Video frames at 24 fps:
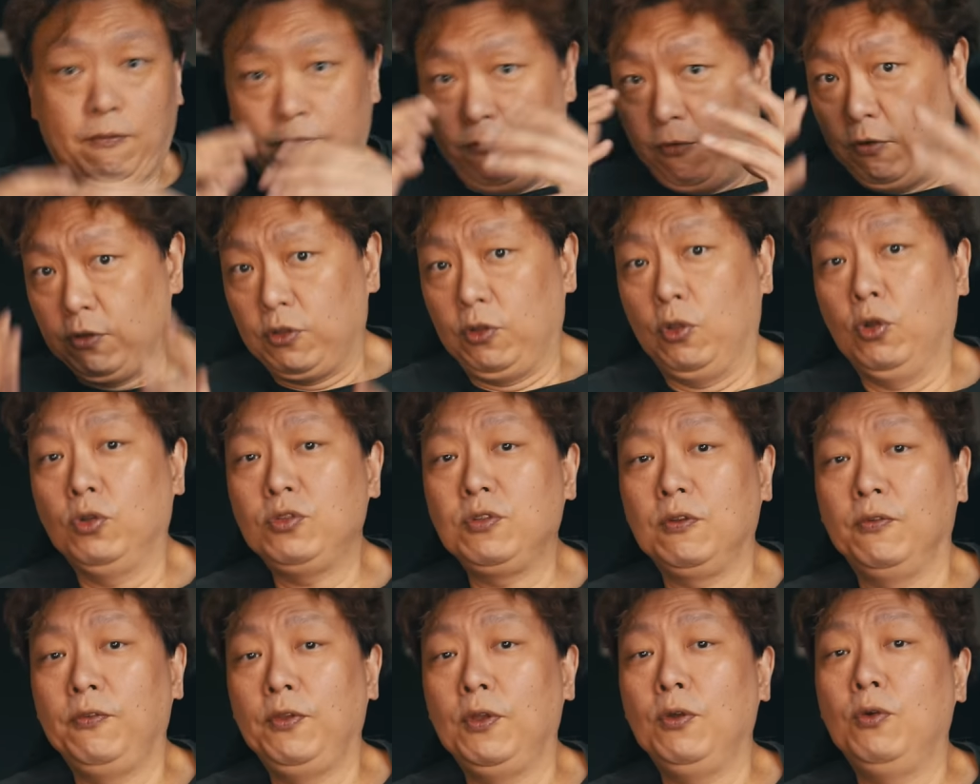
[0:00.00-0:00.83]
For
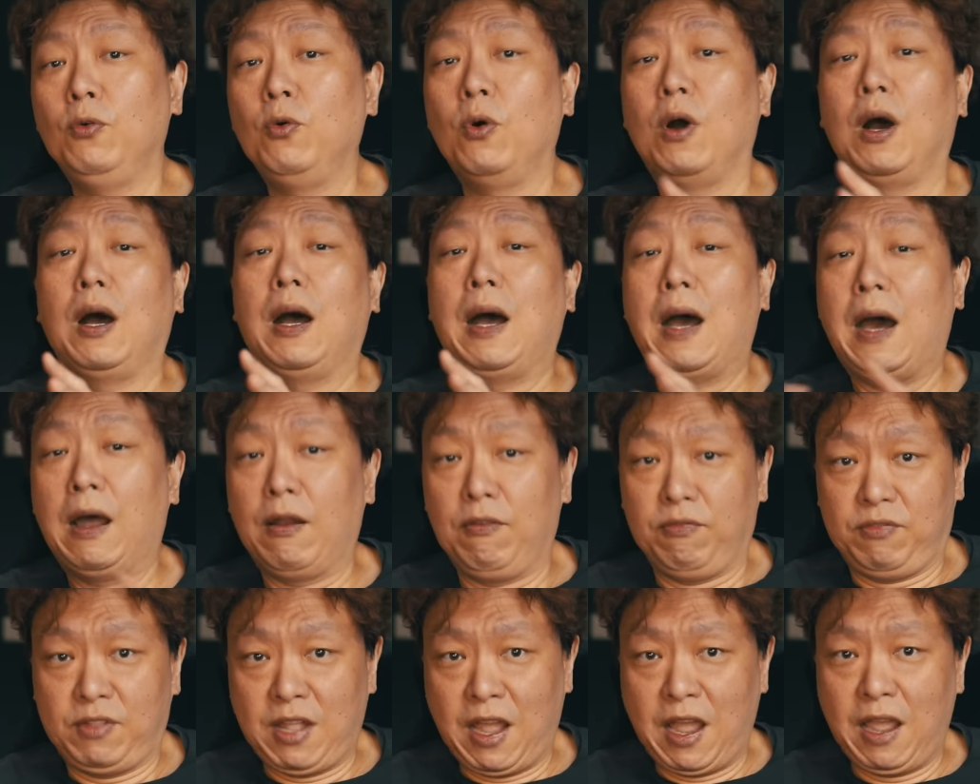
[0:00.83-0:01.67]
those of you who are out
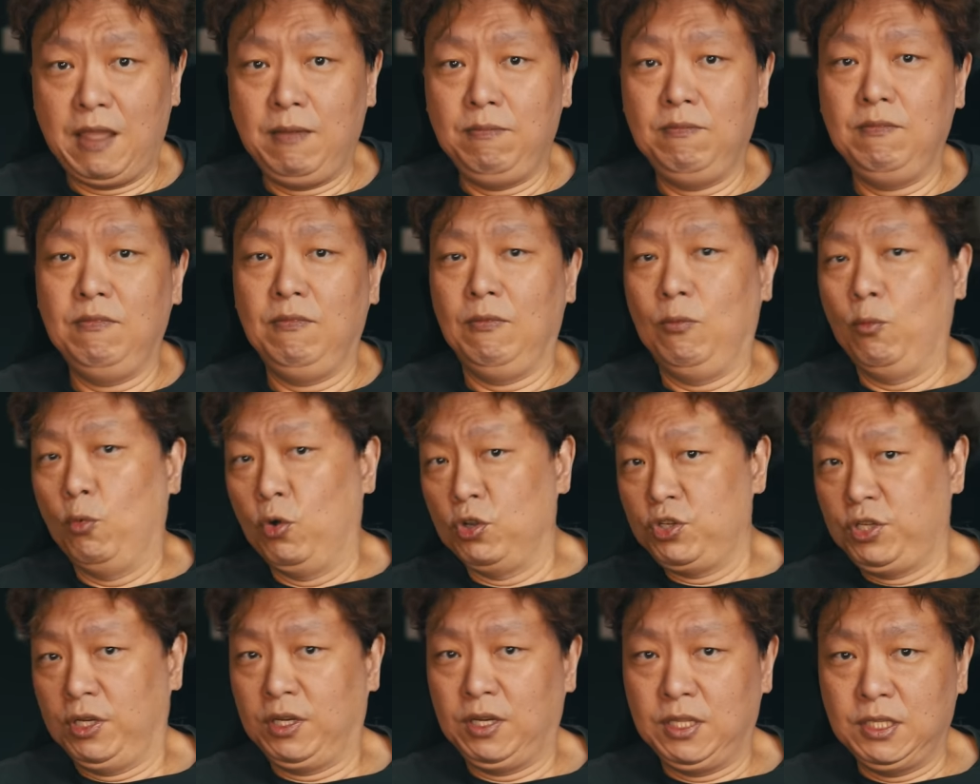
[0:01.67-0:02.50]
of time
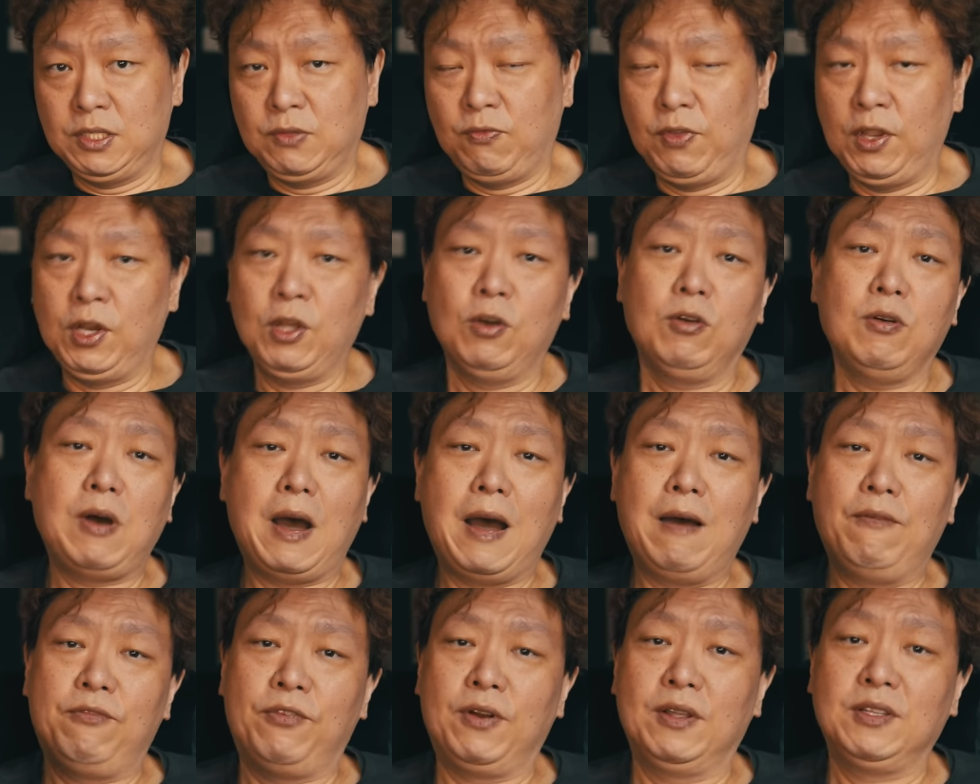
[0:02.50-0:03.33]
watching this video,
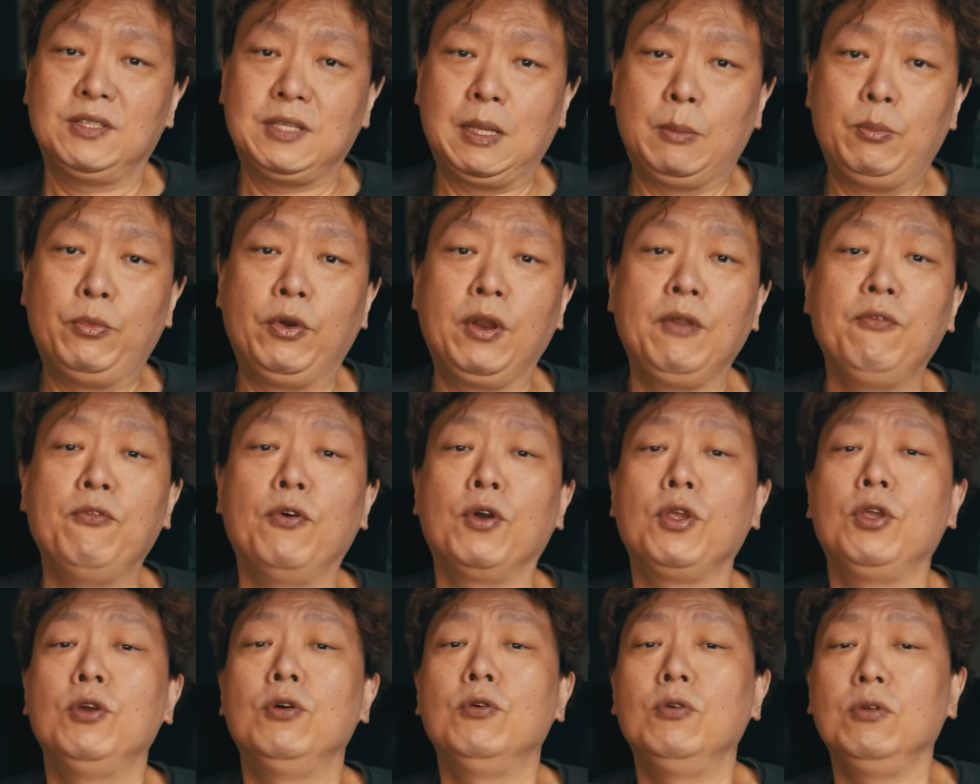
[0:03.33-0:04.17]
upfront summary
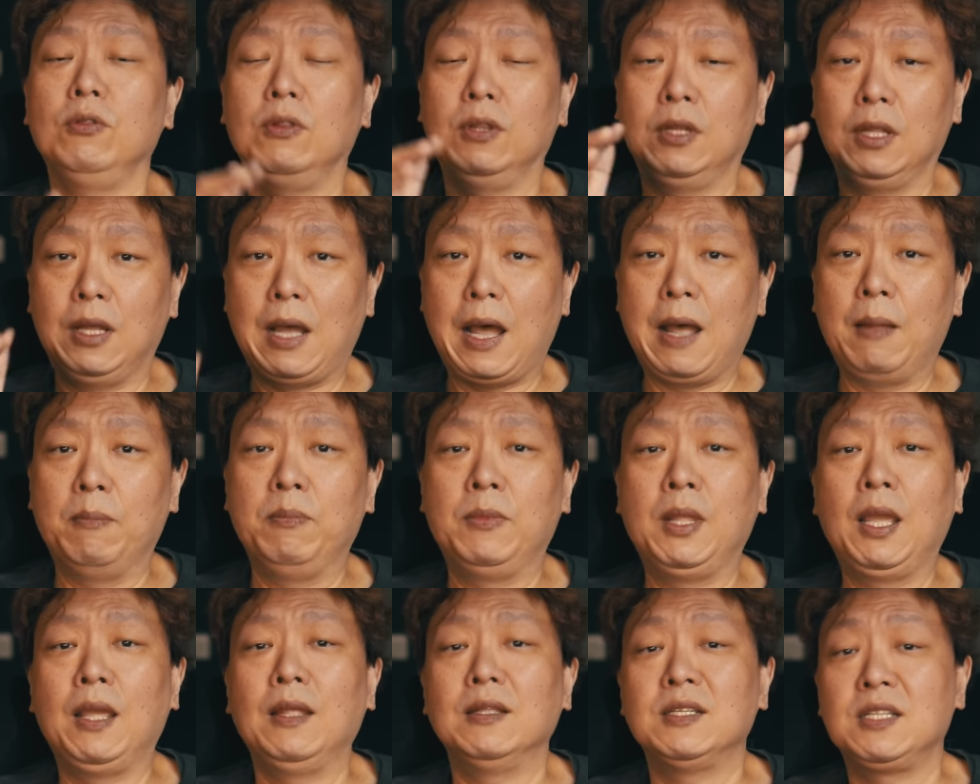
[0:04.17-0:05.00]
for you, the
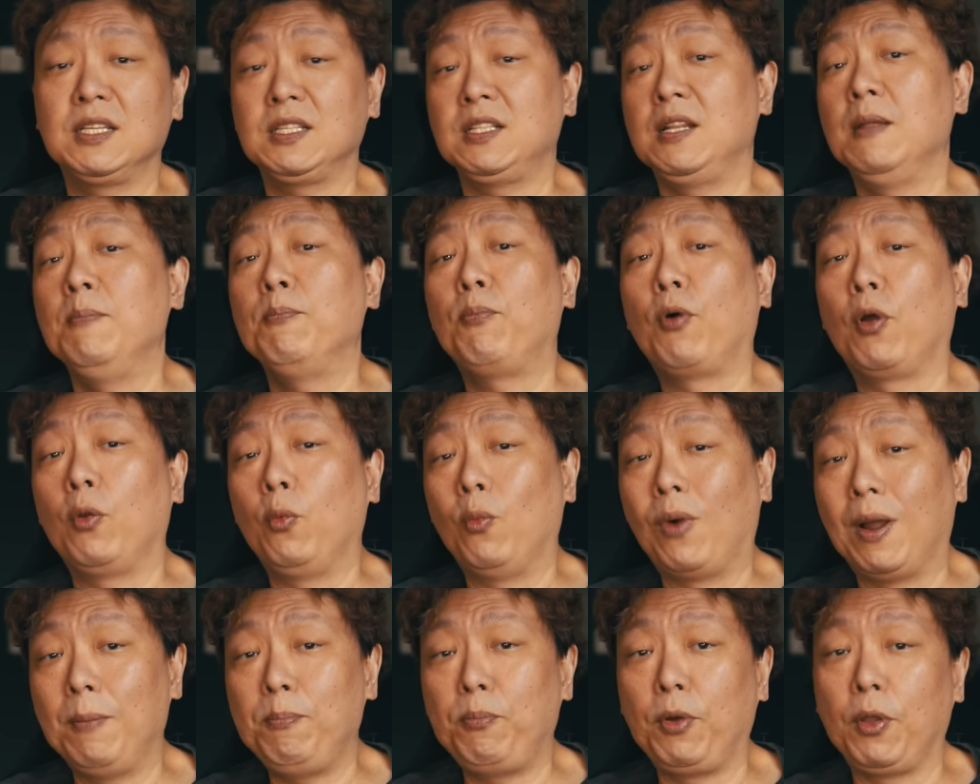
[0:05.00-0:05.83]
update
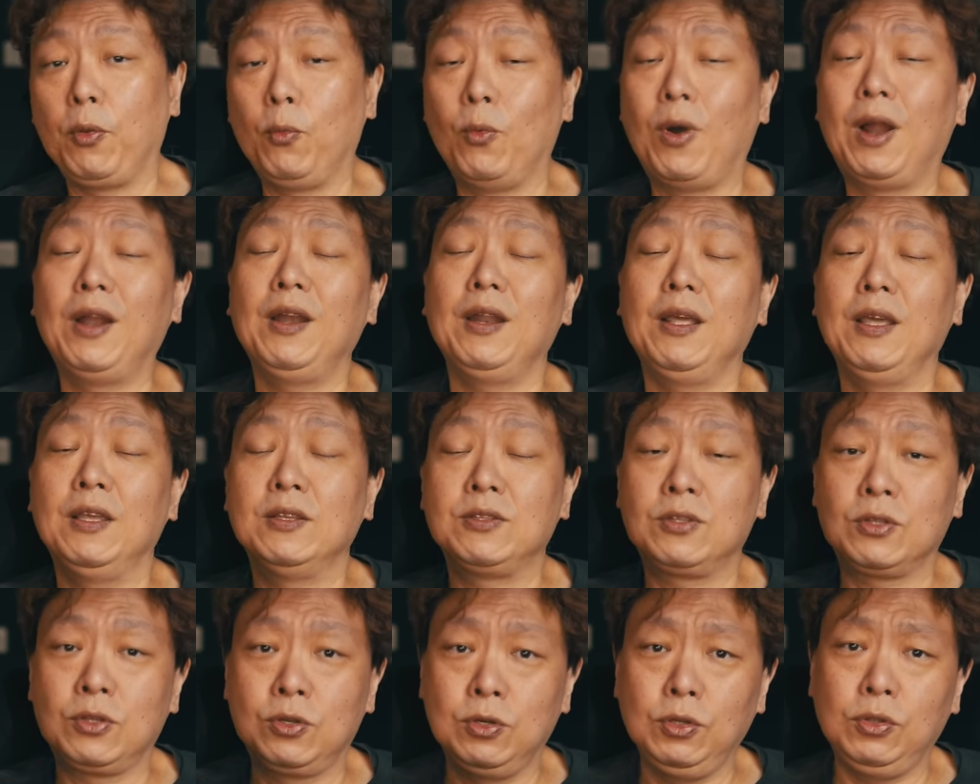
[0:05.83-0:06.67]
16.1.1
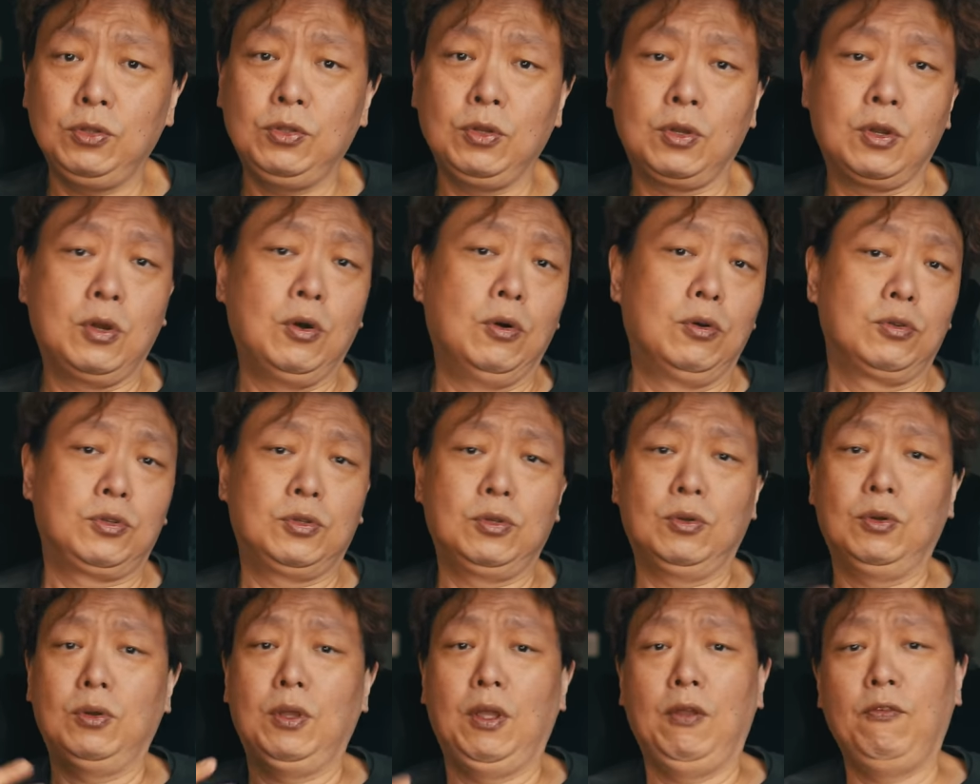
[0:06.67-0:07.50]
is good to go.
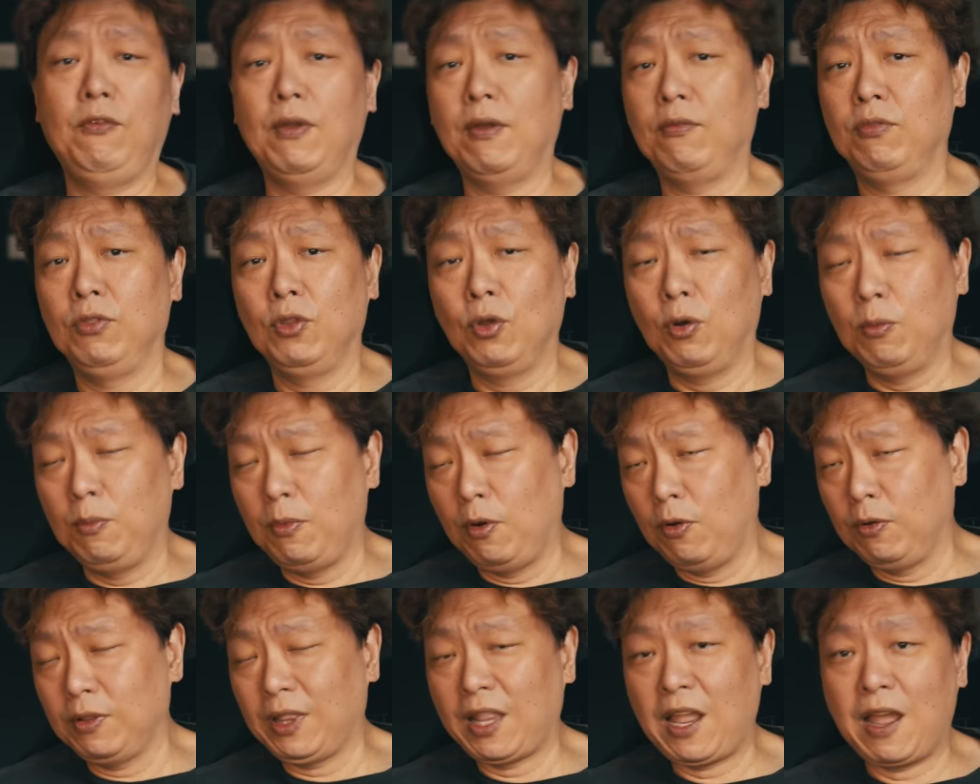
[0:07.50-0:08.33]
So if you have no
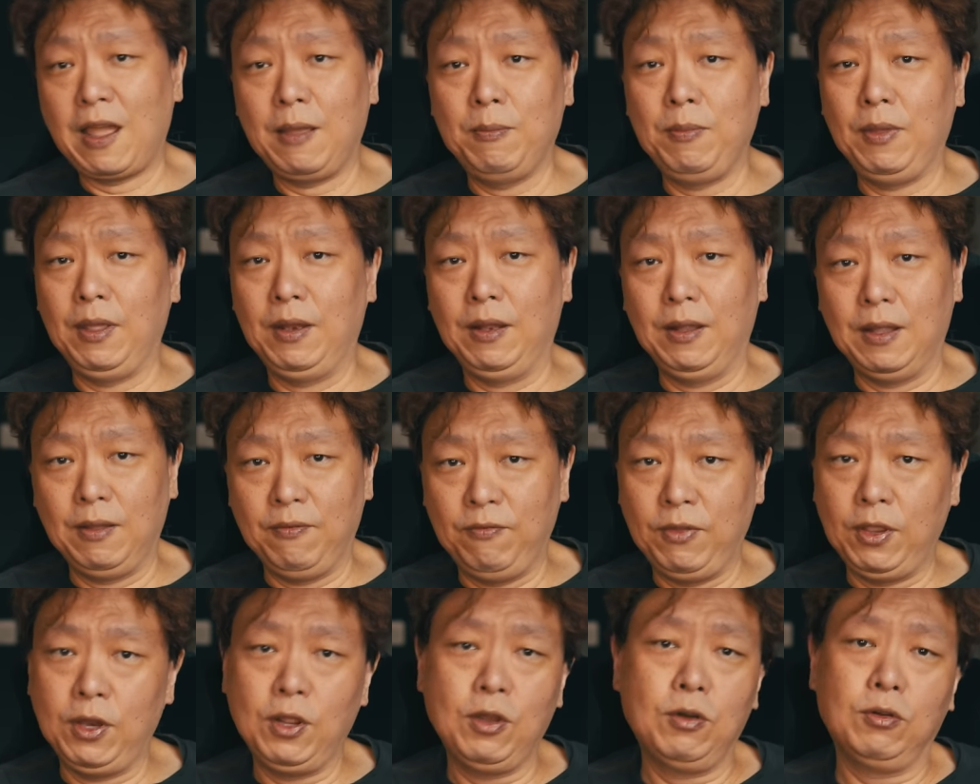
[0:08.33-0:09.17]
more time in the
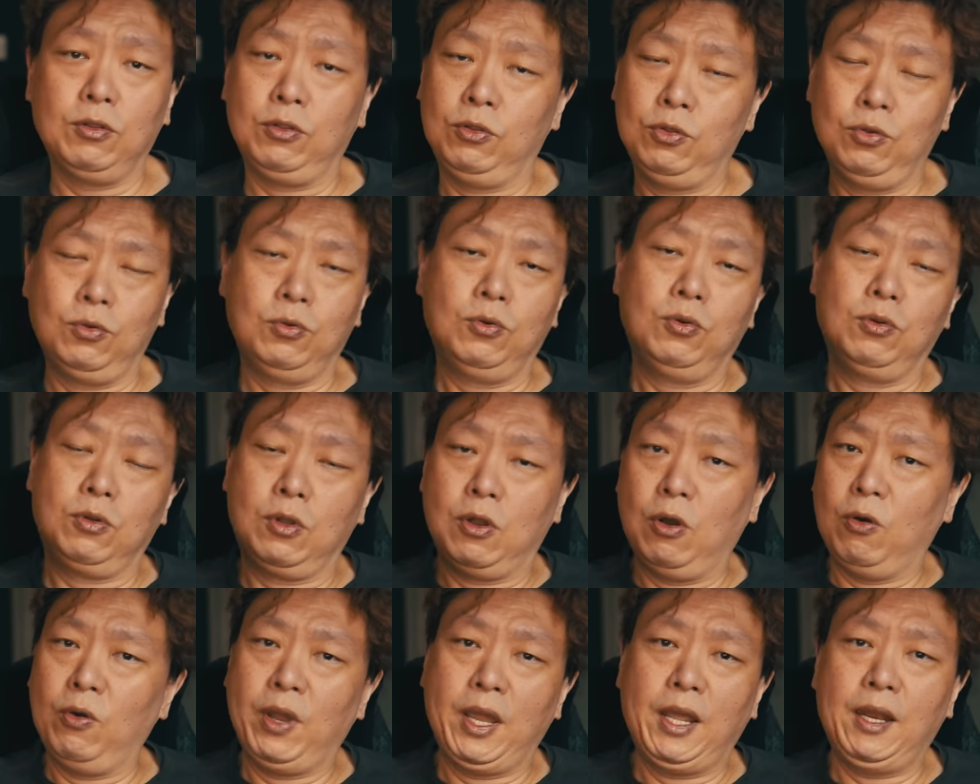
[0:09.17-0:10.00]
video, do
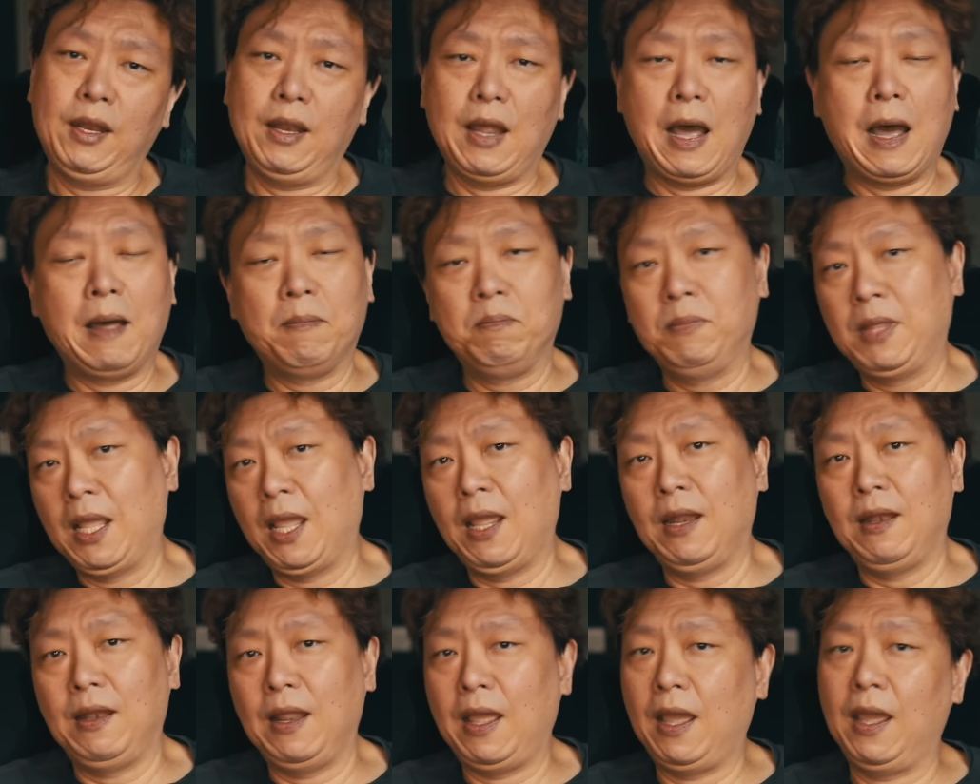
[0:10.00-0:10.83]
go ahead, update.